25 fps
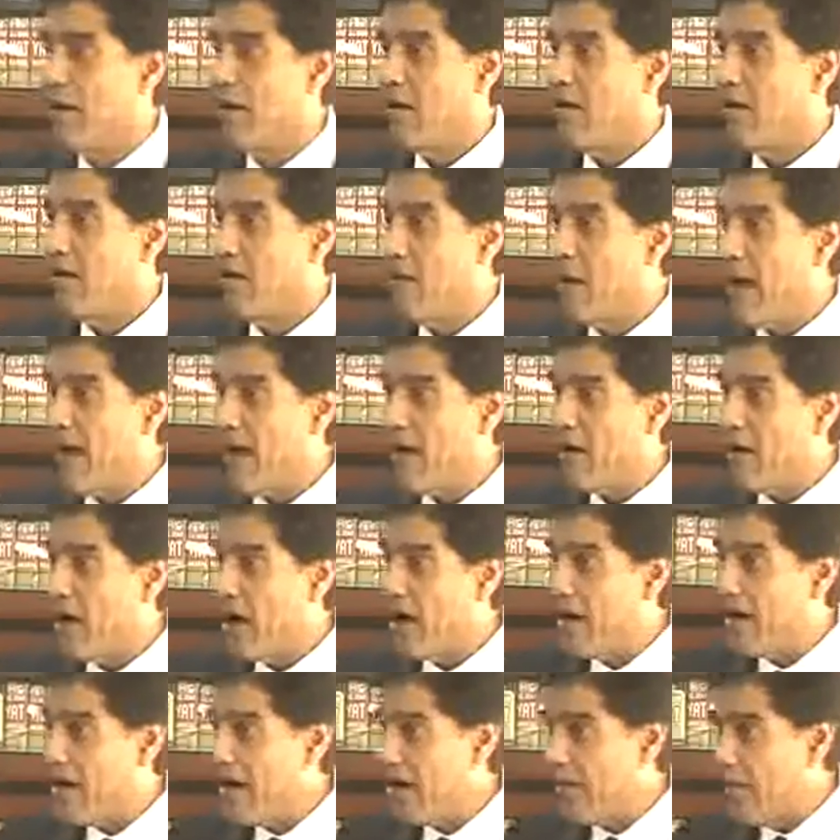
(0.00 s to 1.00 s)
Bank got
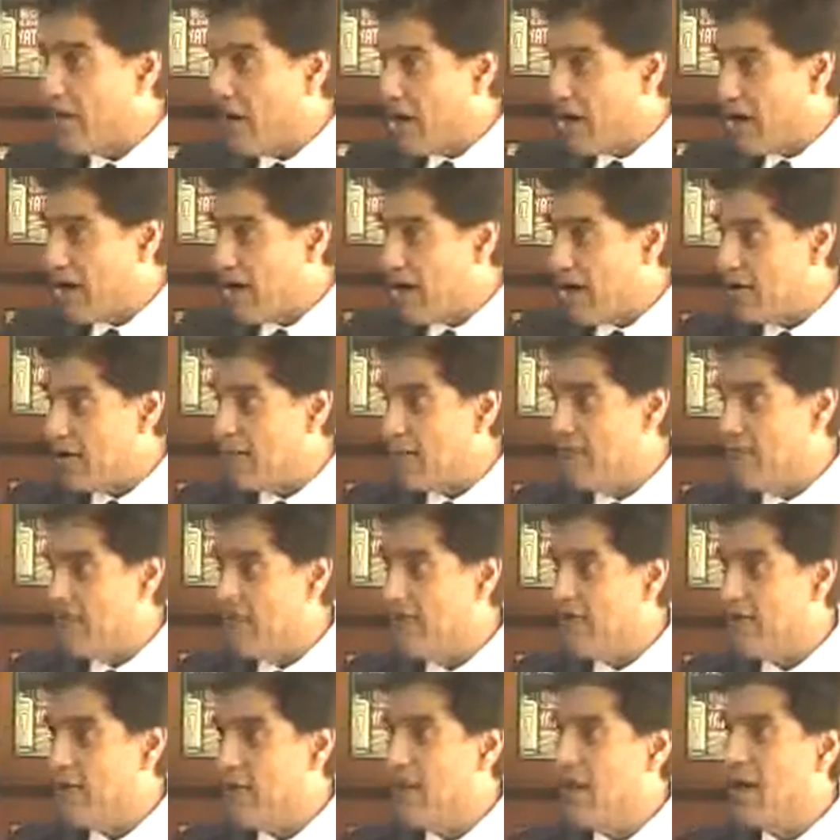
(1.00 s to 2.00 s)
it mortgage with them.
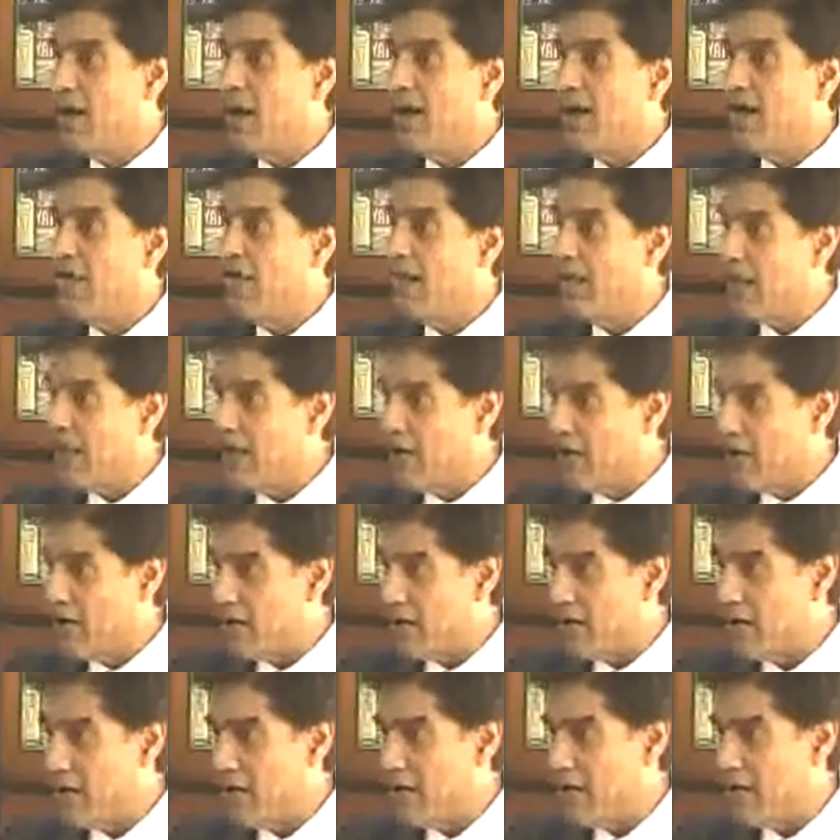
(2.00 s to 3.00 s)
Everything was
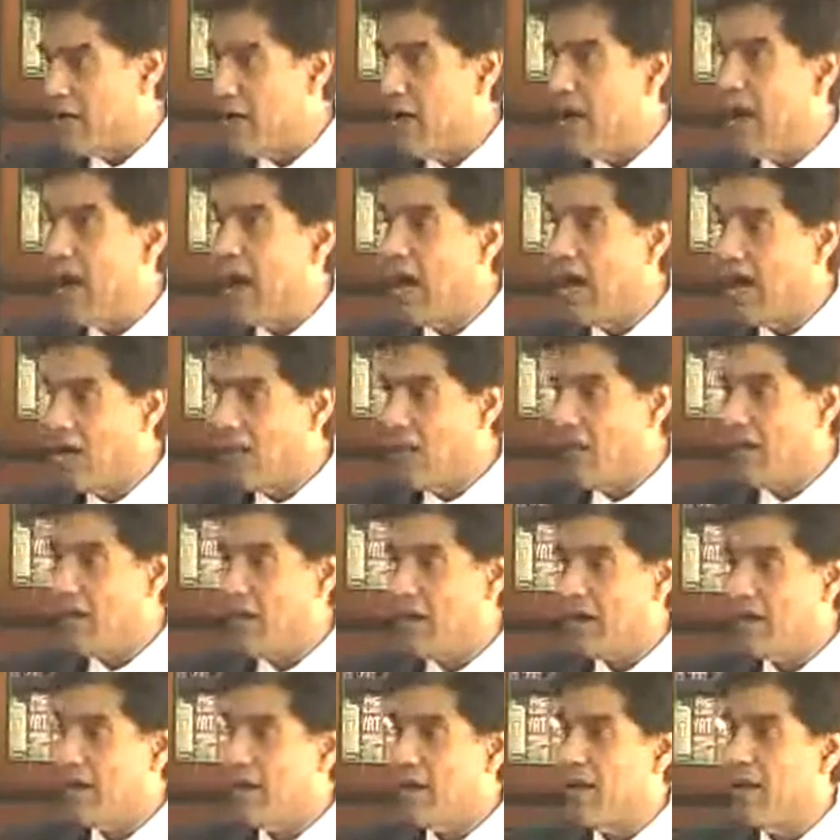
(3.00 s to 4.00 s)
done. However,
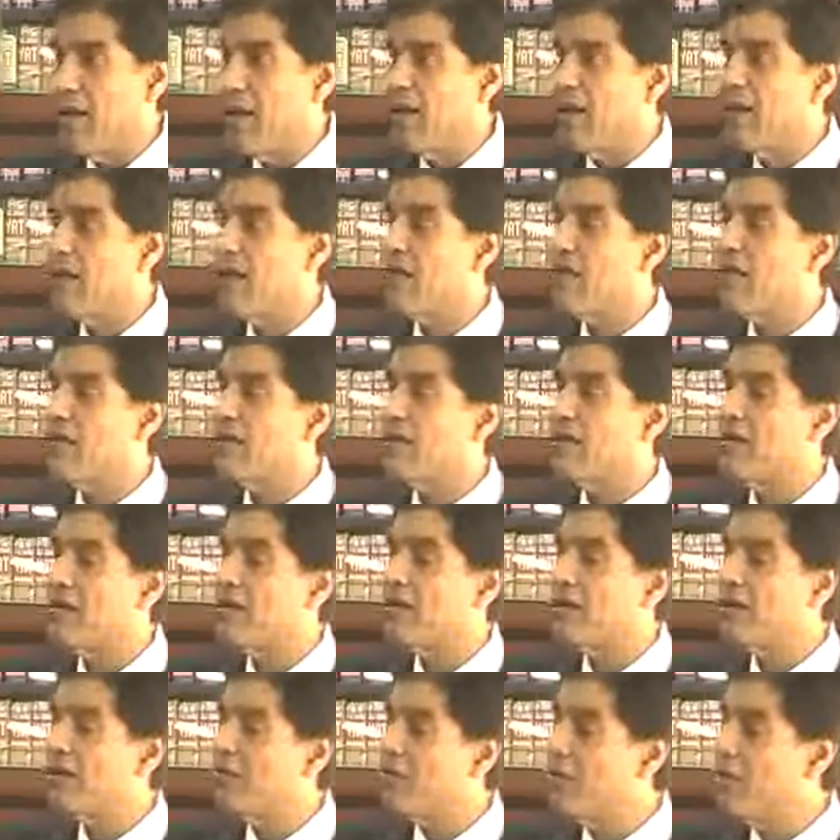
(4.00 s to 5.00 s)
there was a
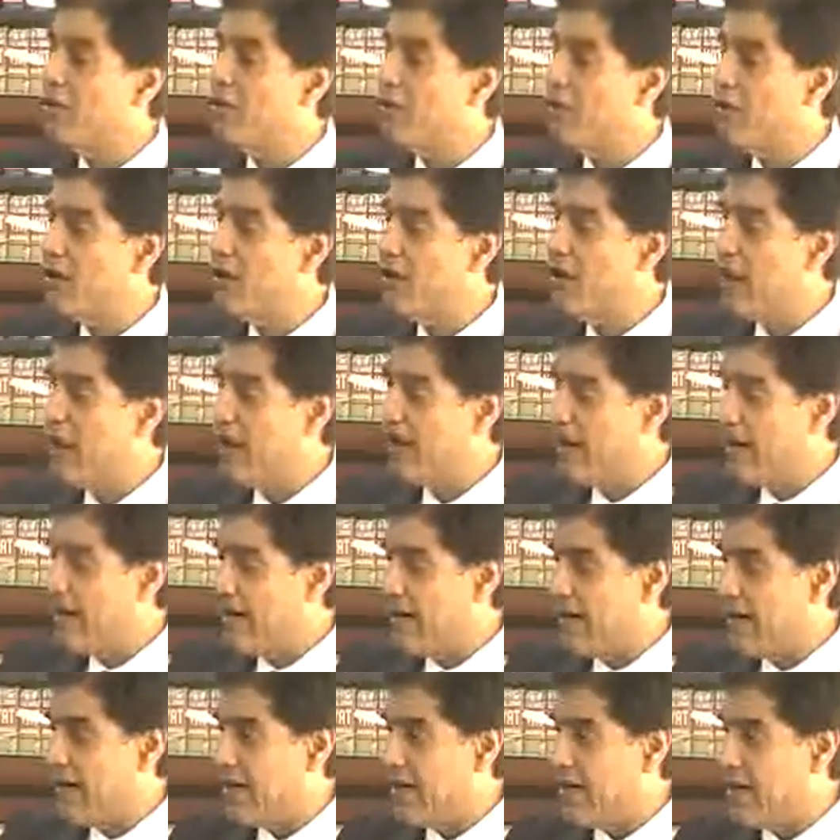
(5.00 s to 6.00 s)
dispute with the
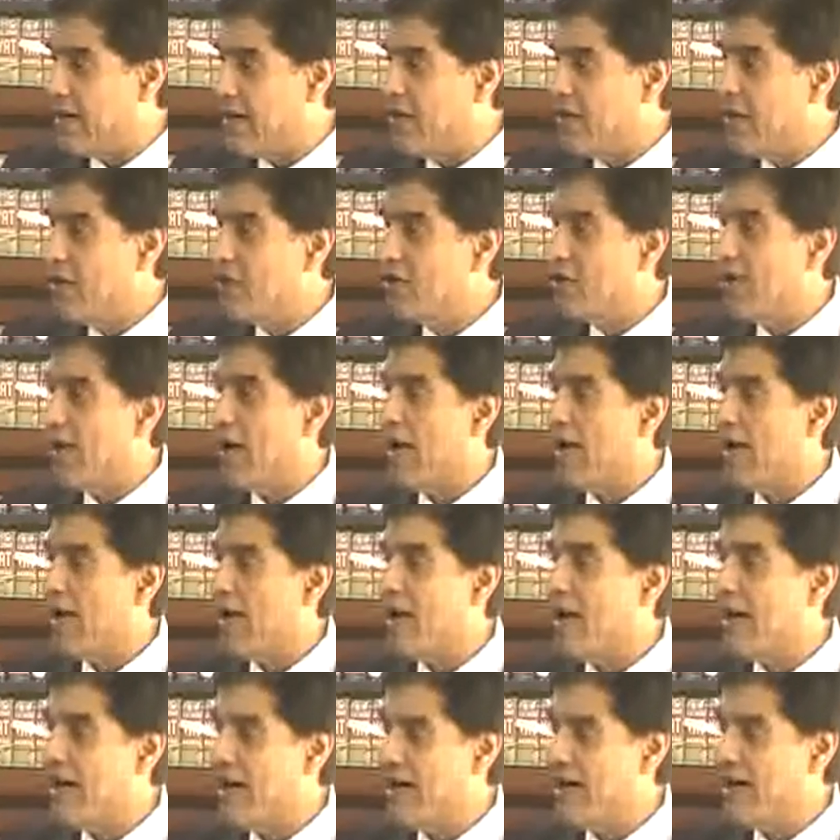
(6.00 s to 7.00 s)
architect. So
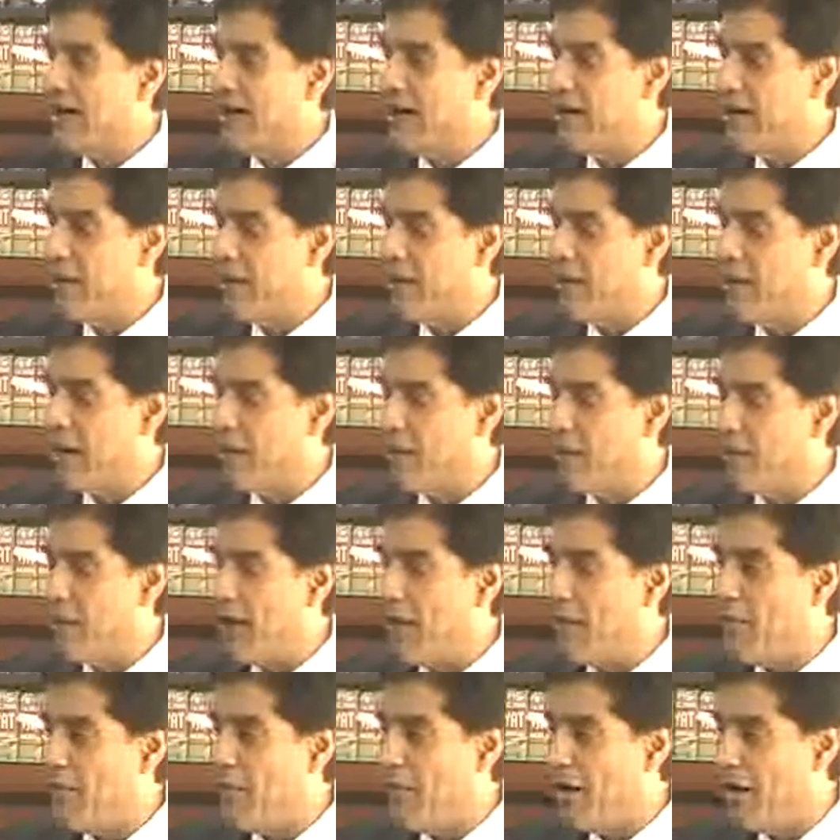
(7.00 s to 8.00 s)
architect did not apply
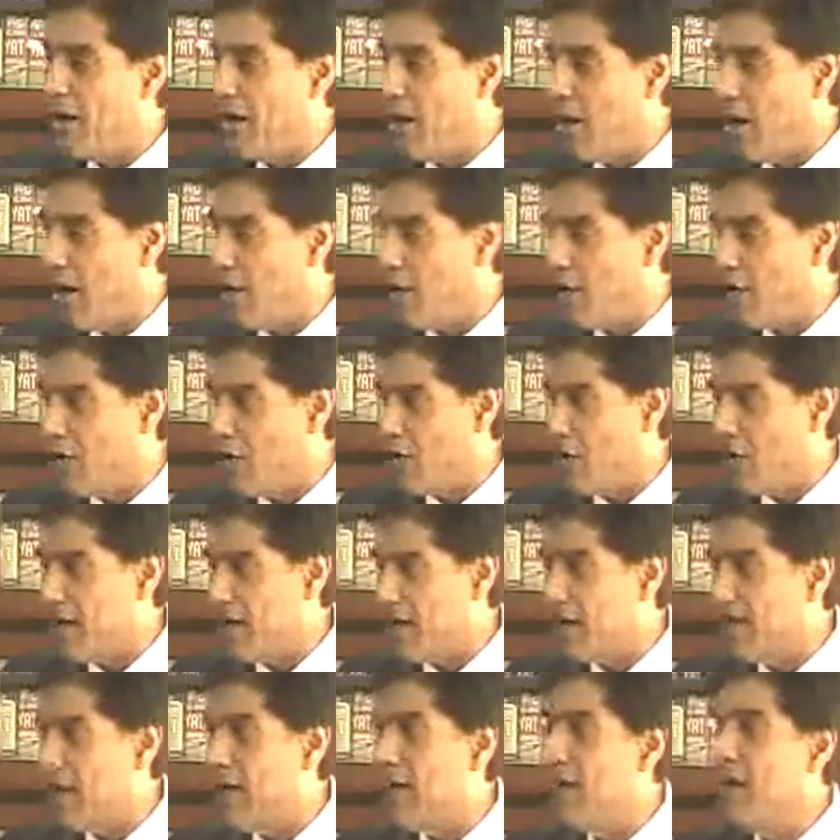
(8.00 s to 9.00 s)
for the
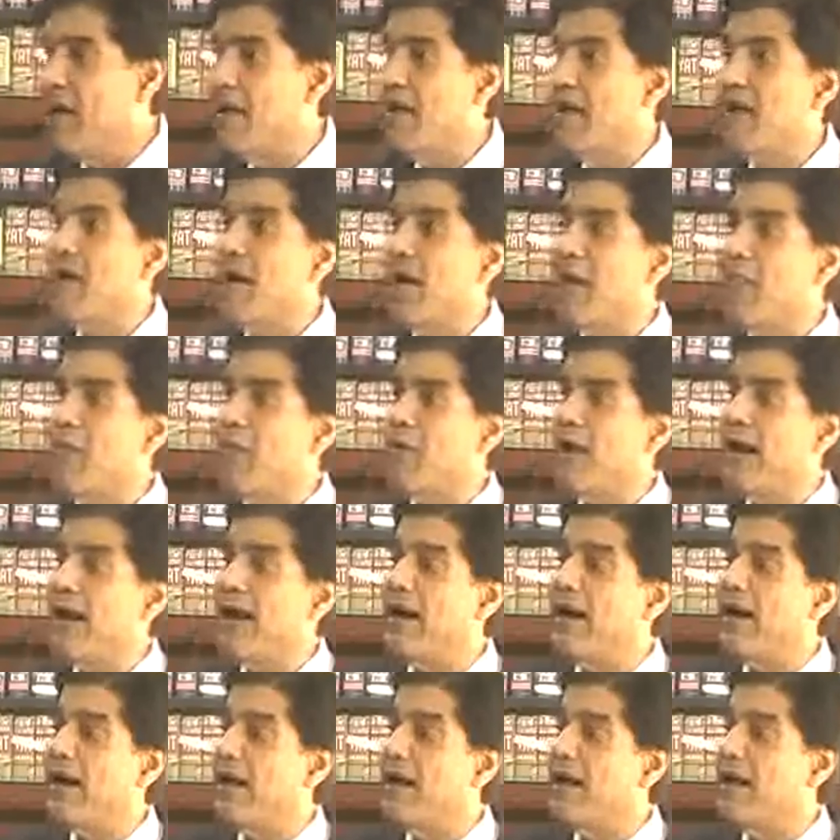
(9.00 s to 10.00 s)
occupation. He applied
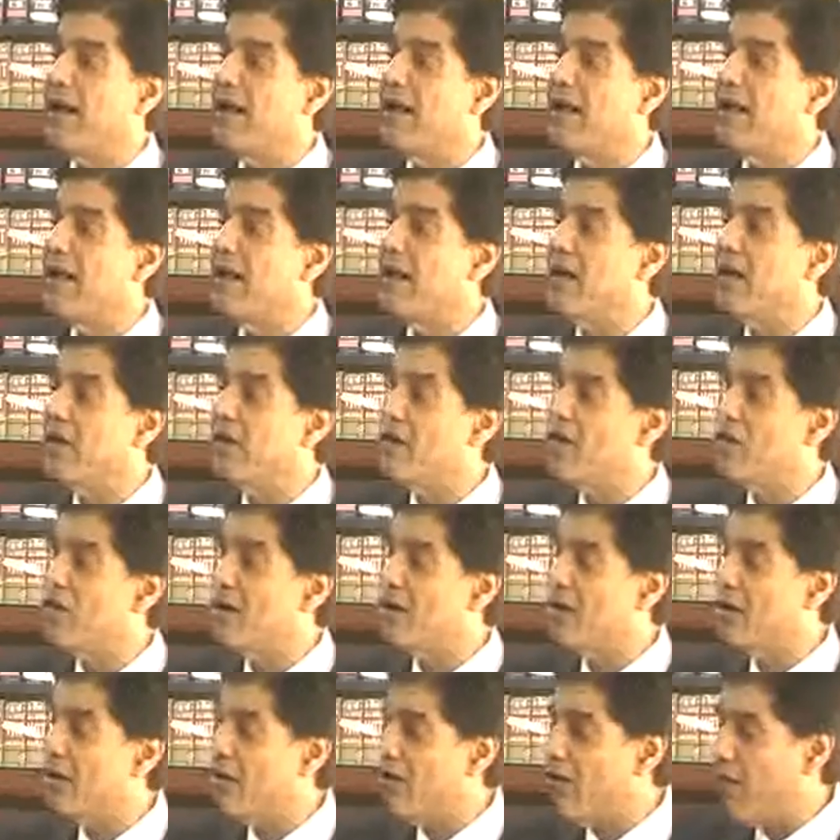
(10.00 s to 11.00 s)
in the year
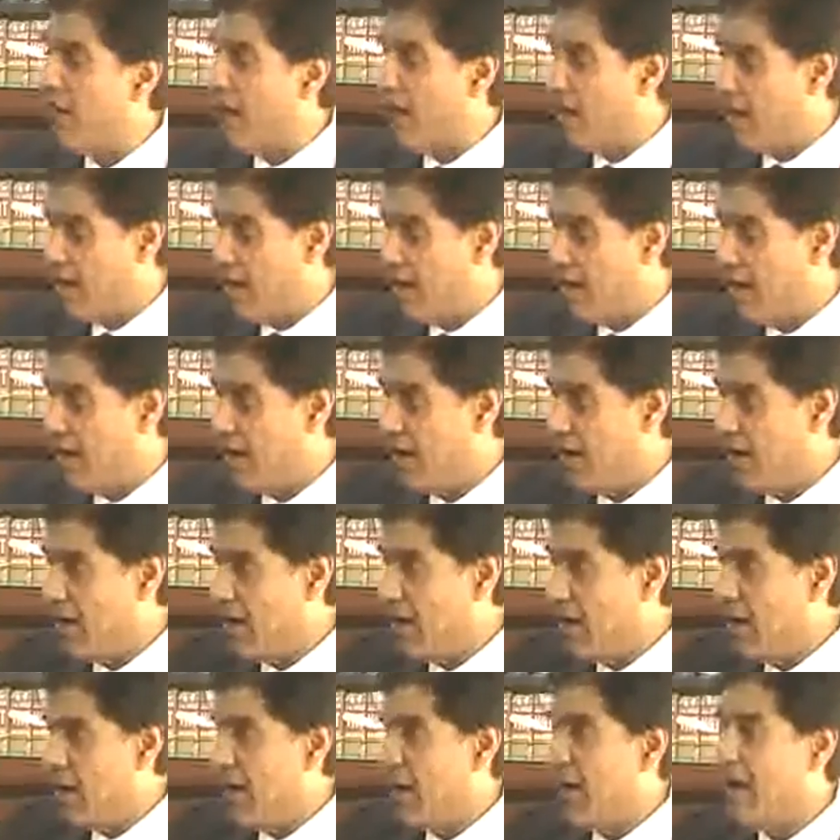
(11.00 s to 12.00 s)

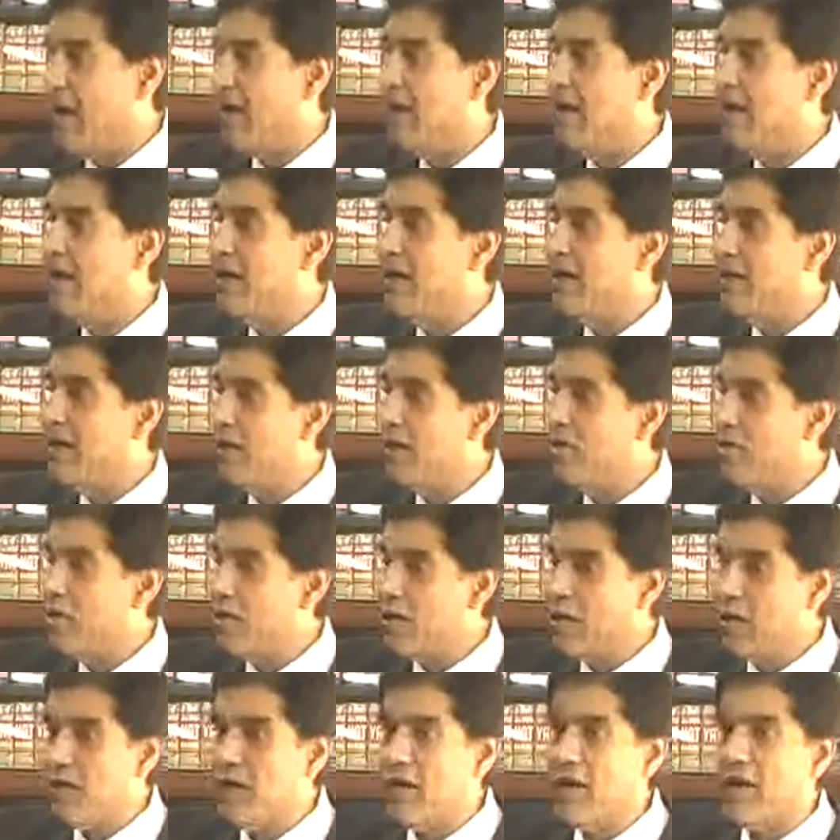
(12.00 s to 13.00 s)
2012. And in
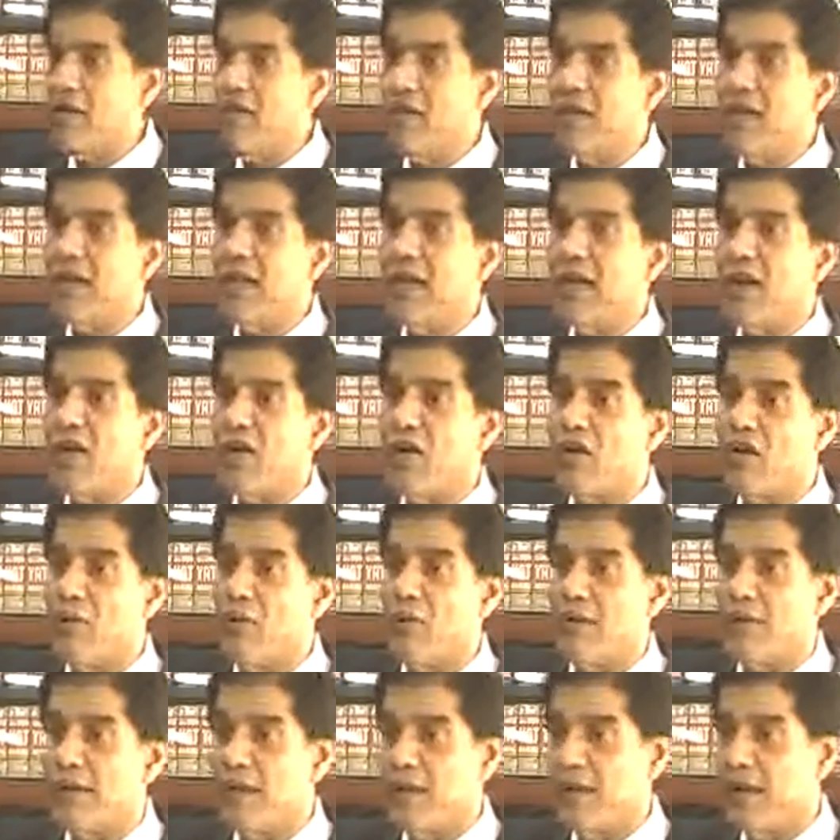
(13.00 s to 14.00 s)
2012 that
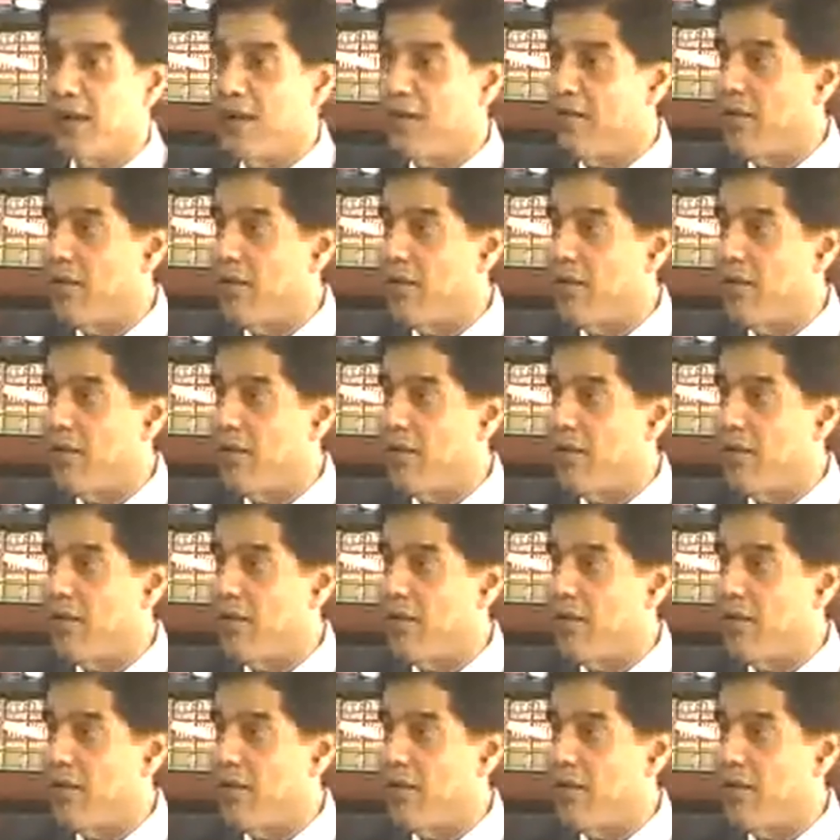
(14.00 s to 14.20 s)
occupation came.